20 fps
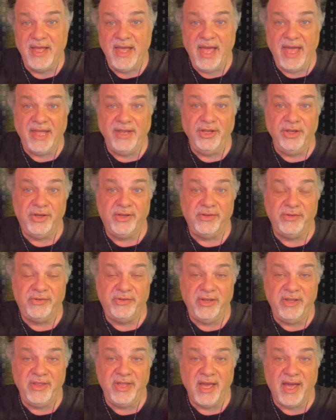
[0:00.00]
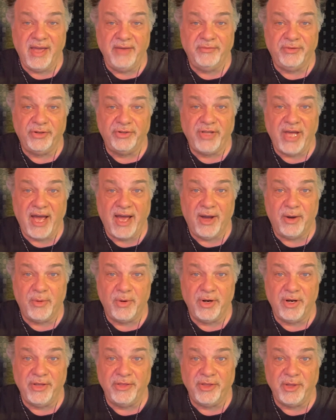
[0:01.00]
and you can see the Eiffel
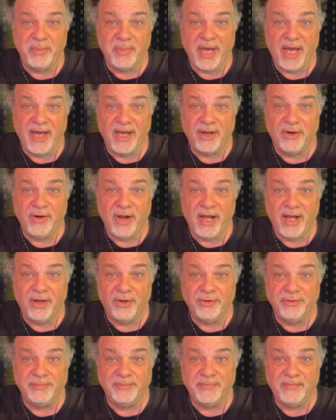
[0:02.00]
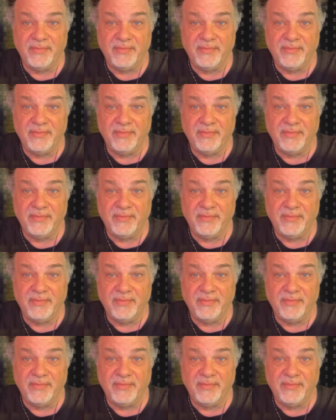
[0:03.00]
Tower in the background.